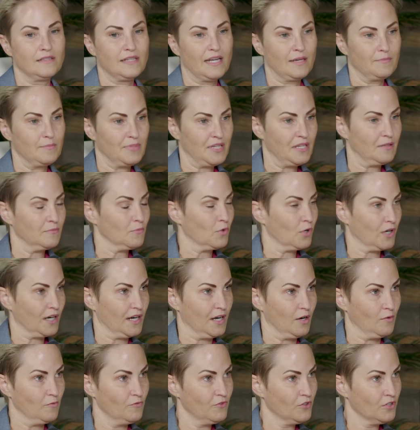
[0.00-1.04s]
being more
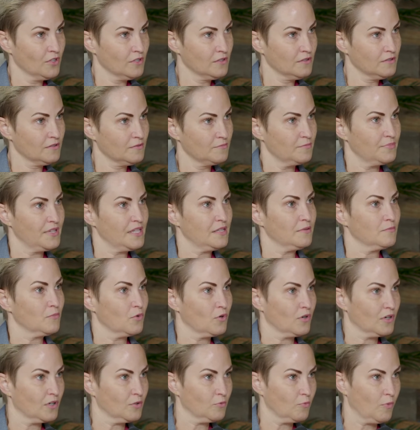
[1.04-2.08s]
helpful, being
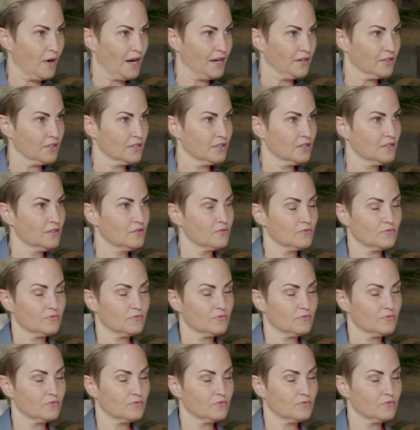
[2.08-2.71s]
more aware,